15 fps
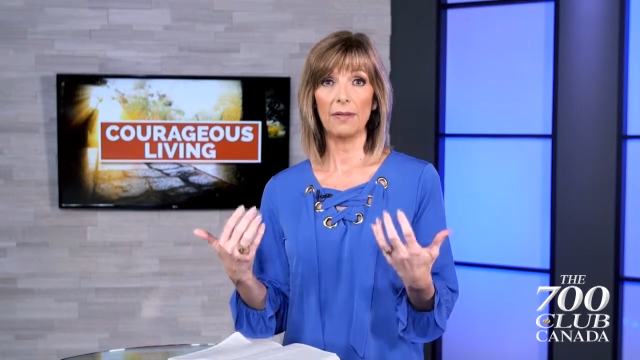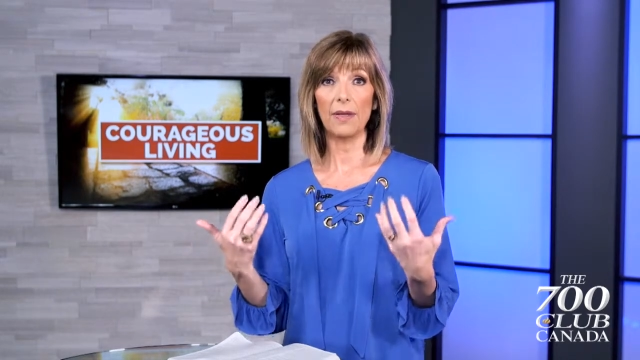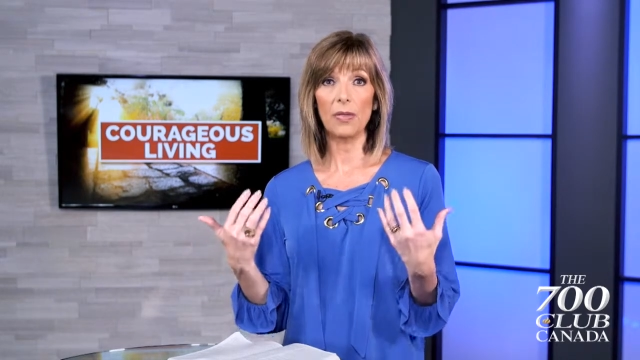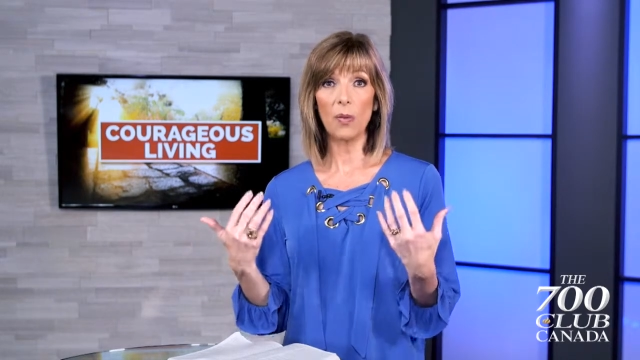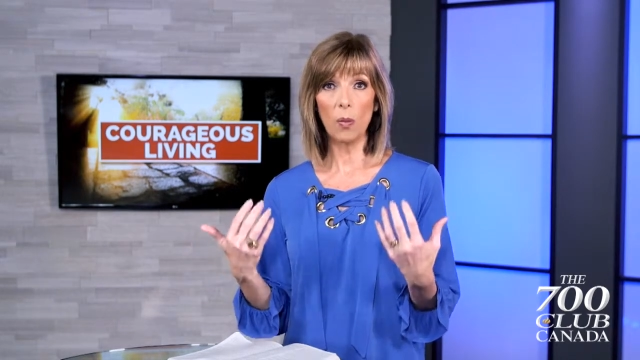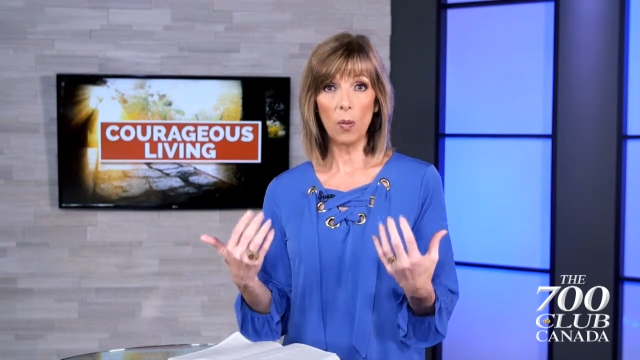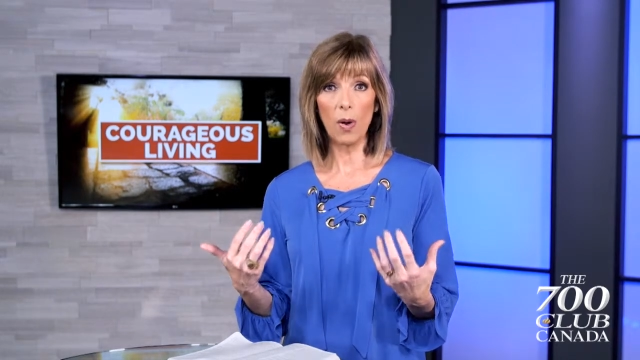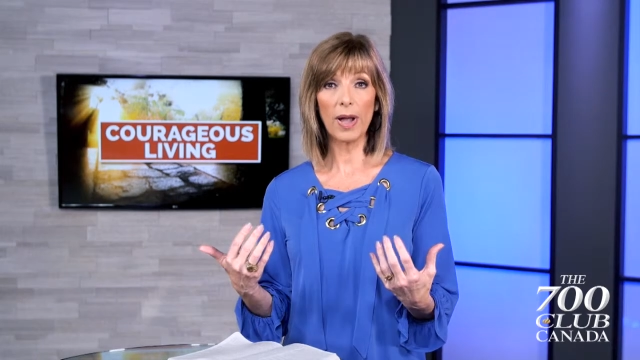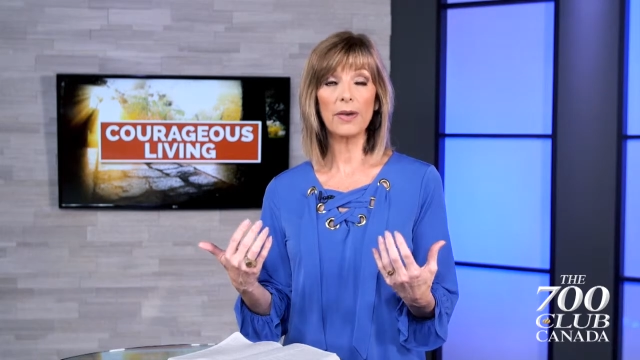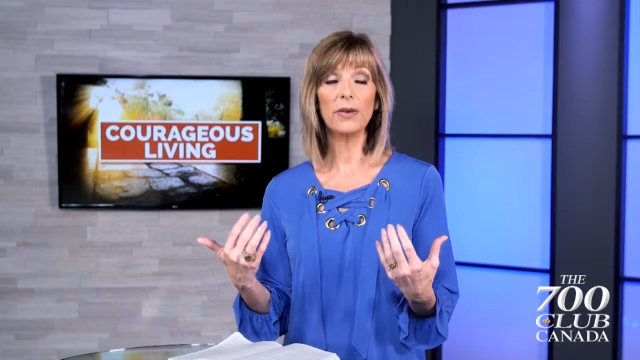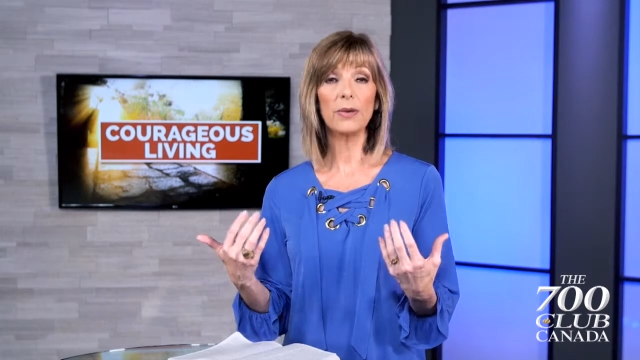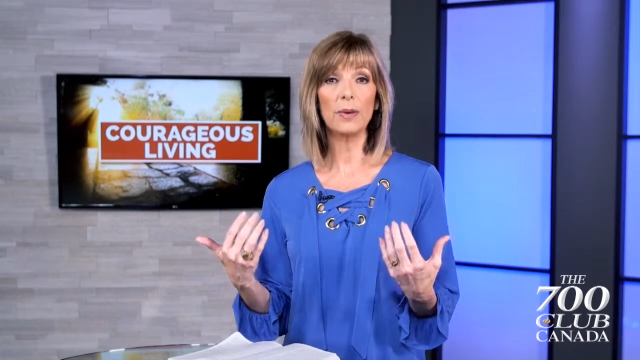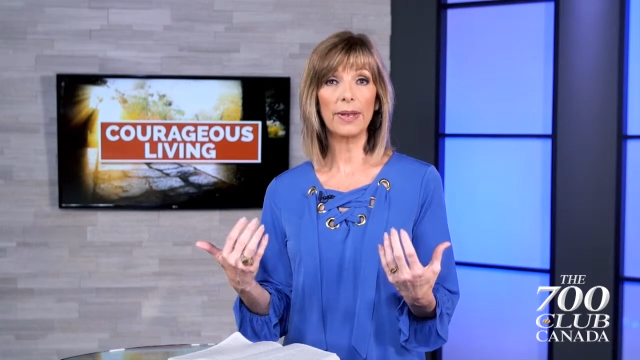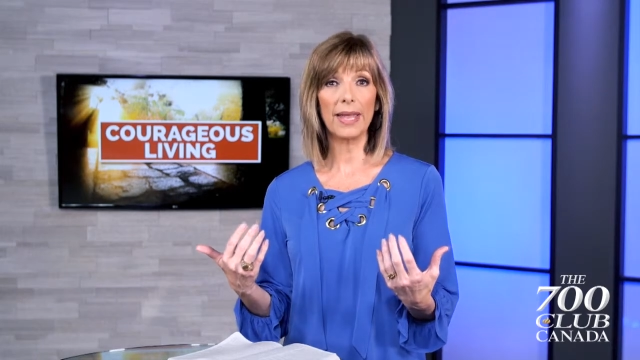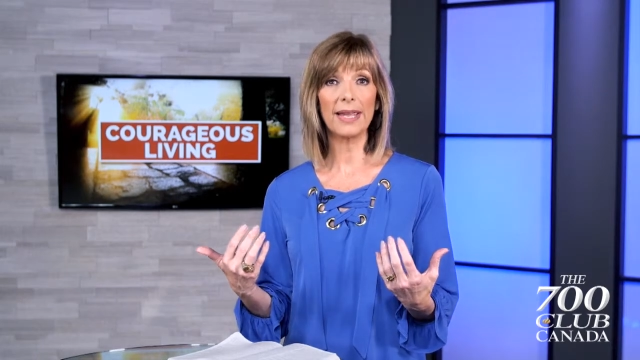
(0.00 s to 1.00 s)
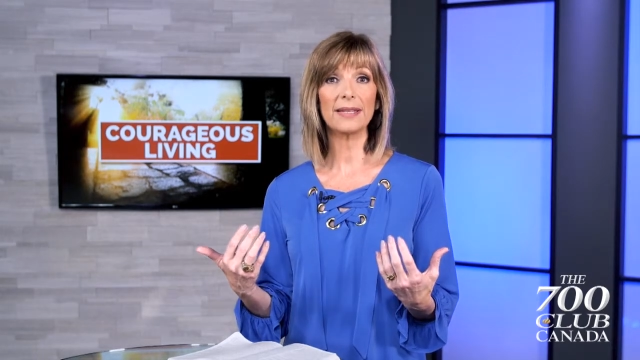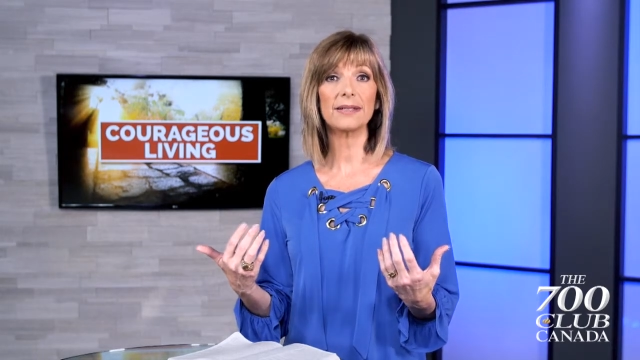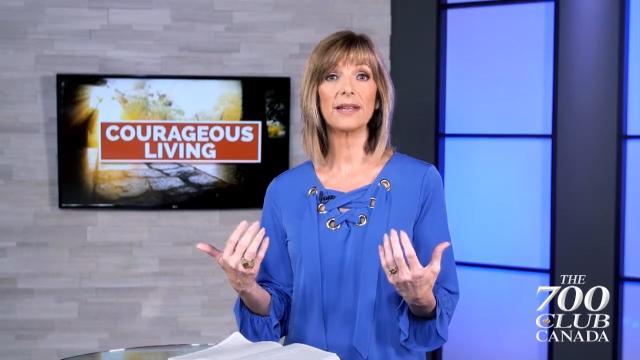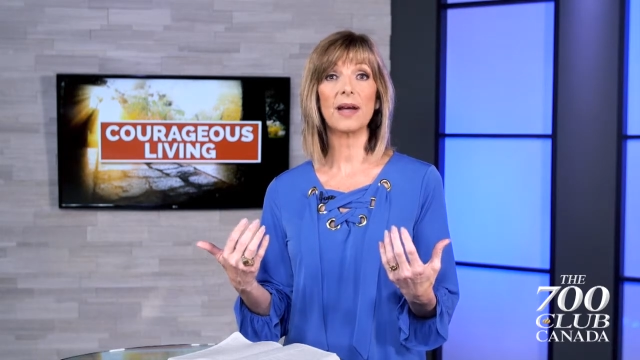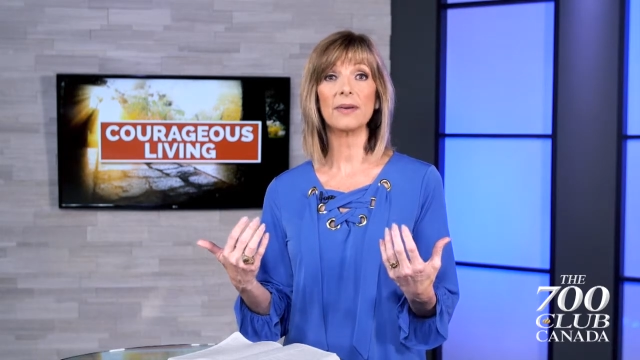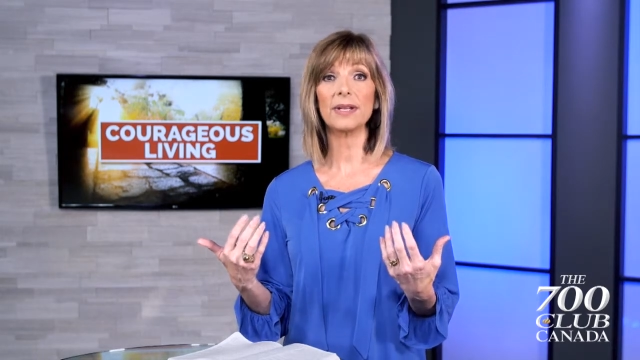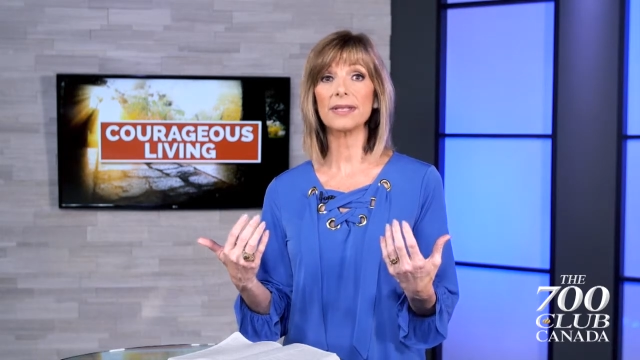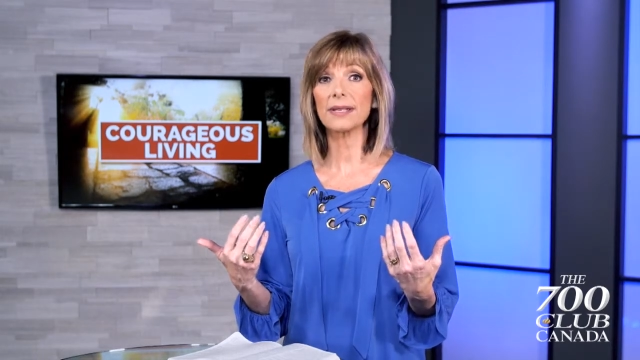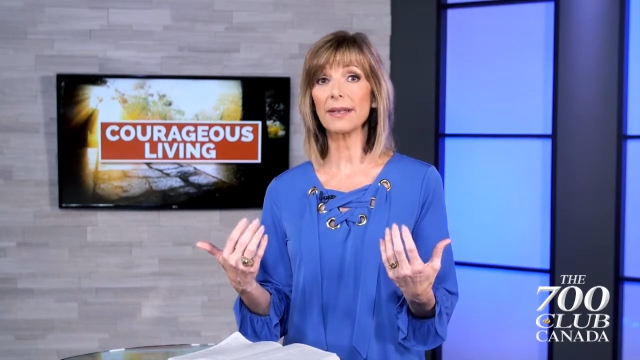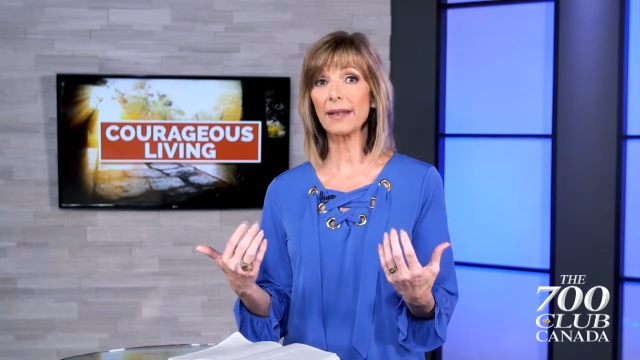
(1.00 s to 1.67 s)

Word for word: than the one who lays down his